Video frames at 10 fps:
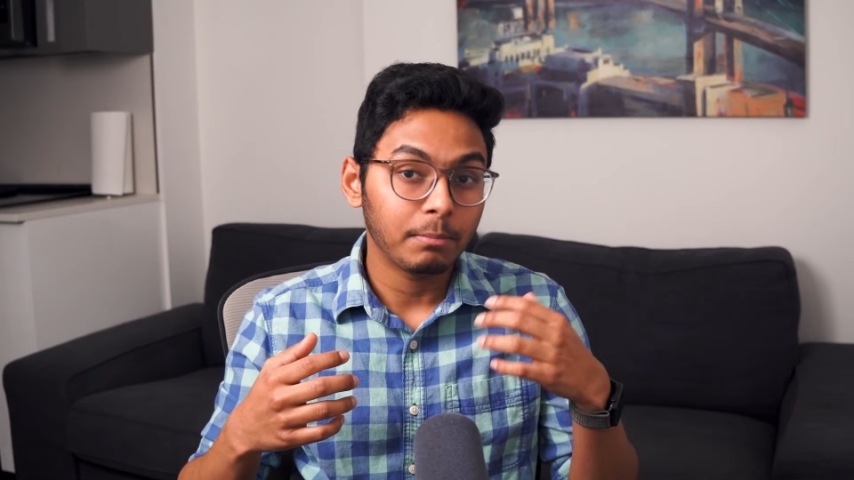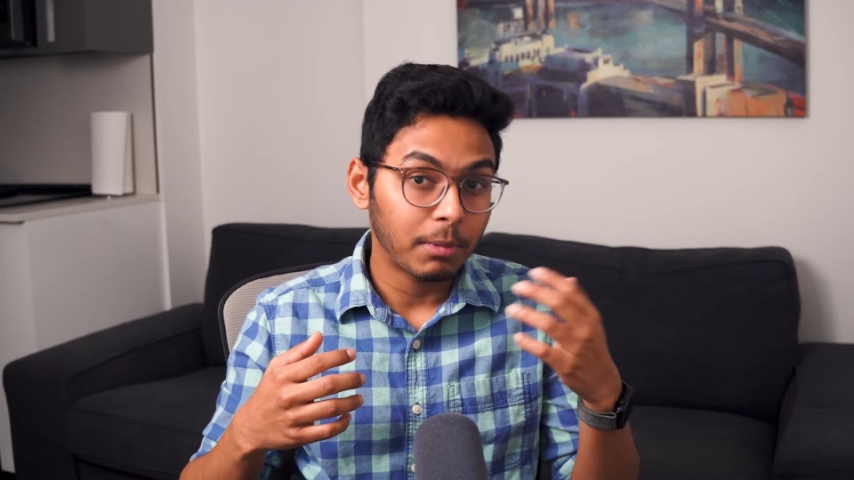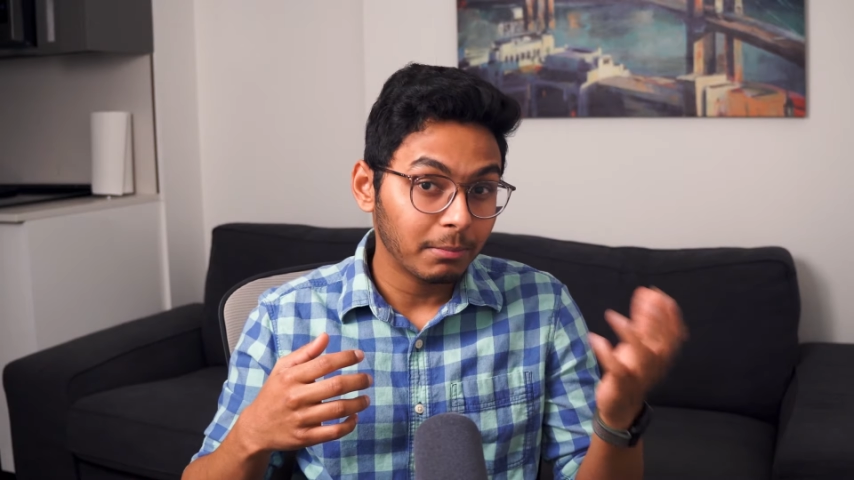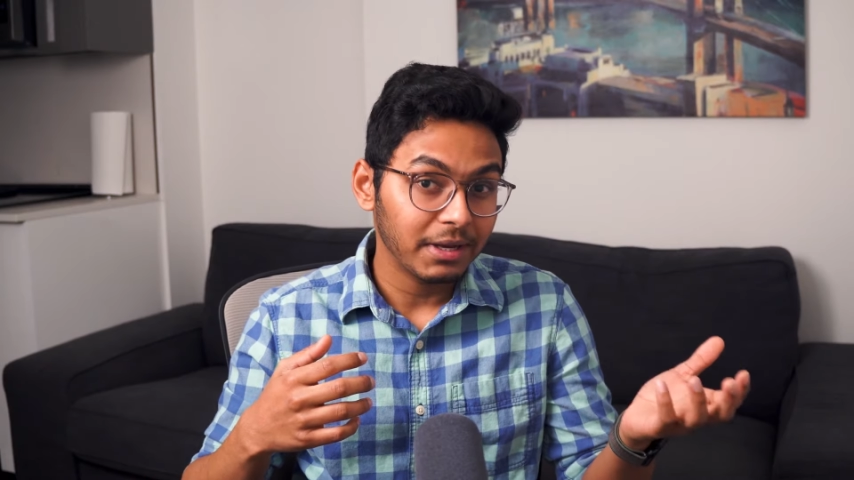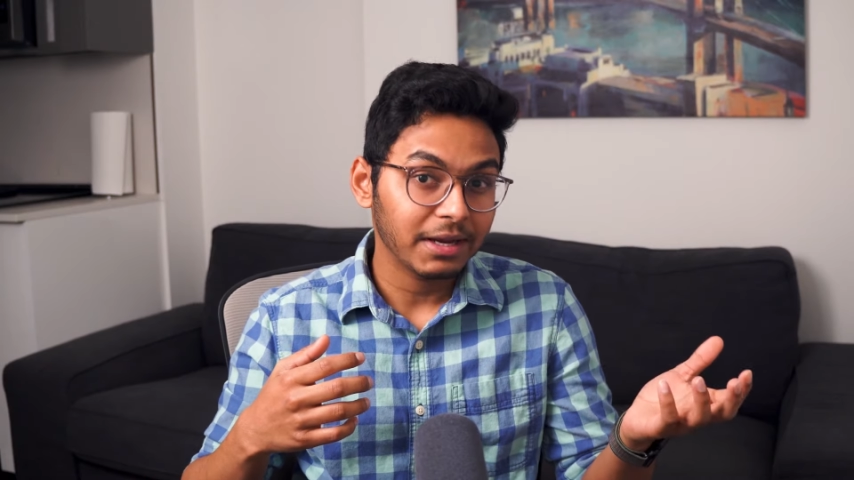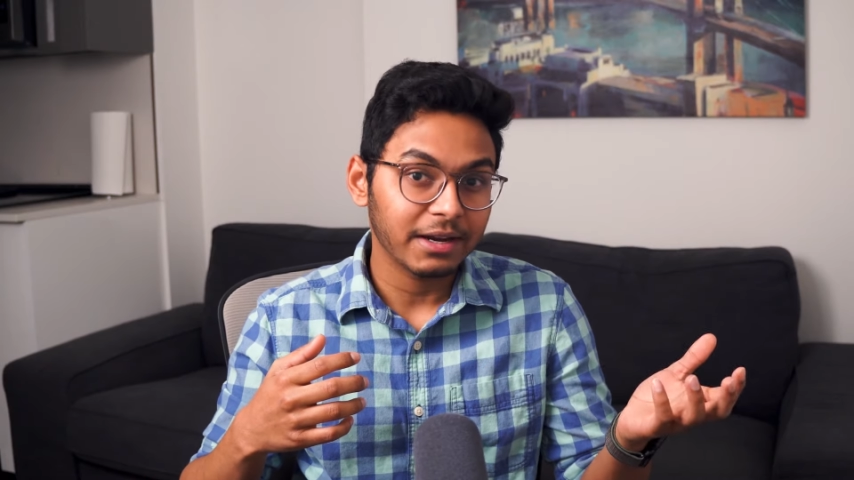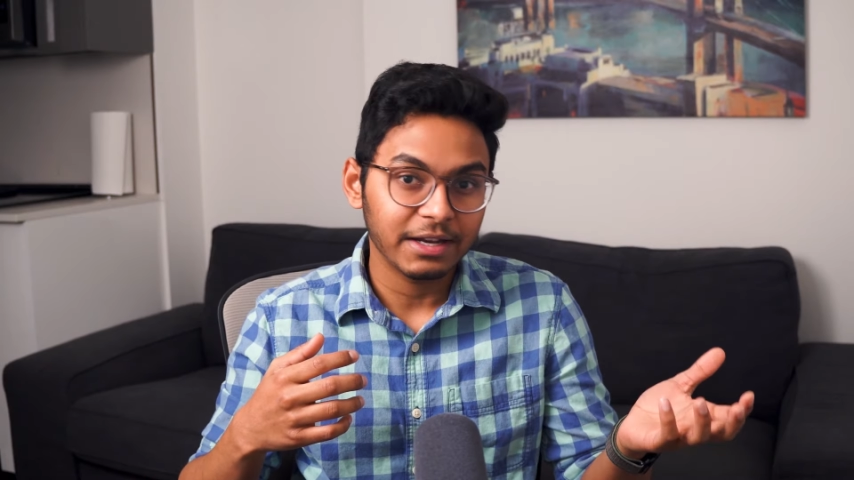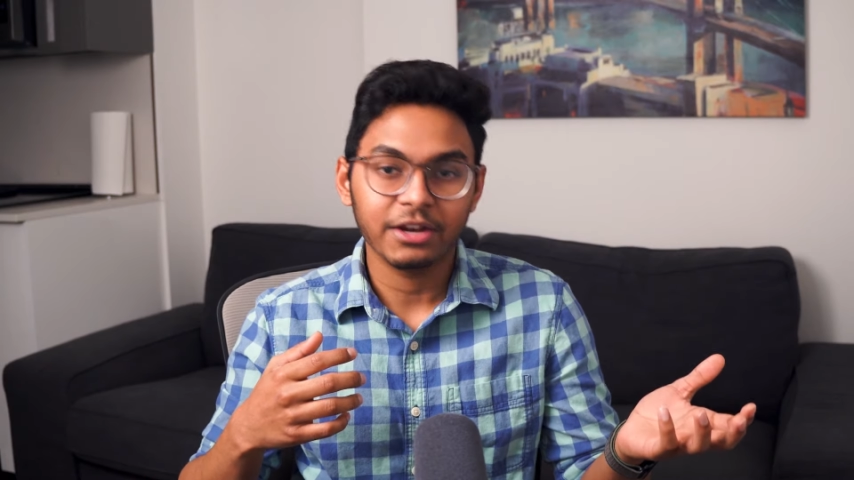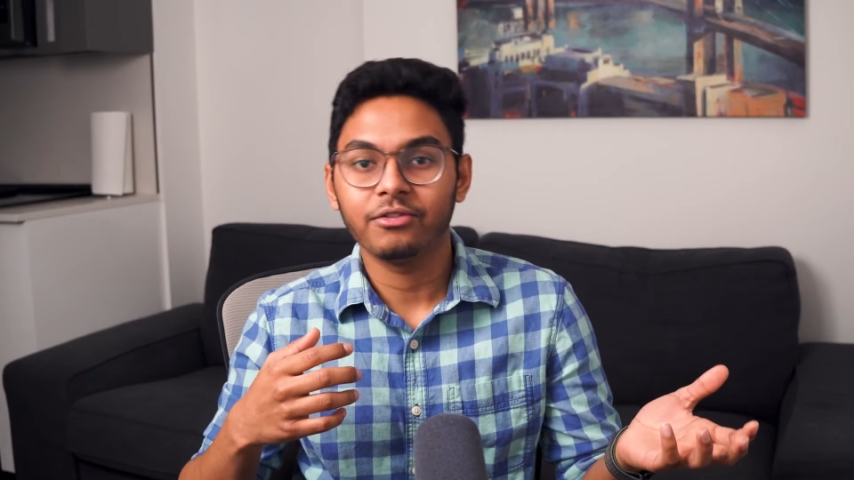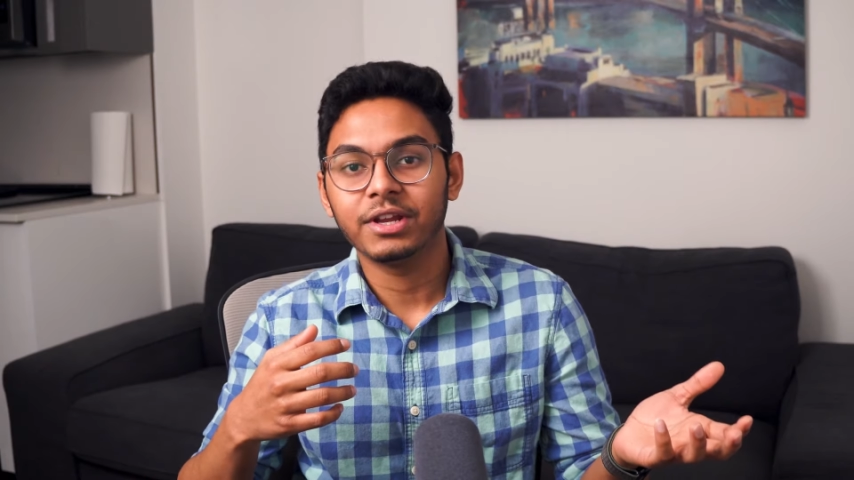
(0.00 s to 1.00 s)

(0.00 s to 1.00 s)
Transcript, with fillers: a public container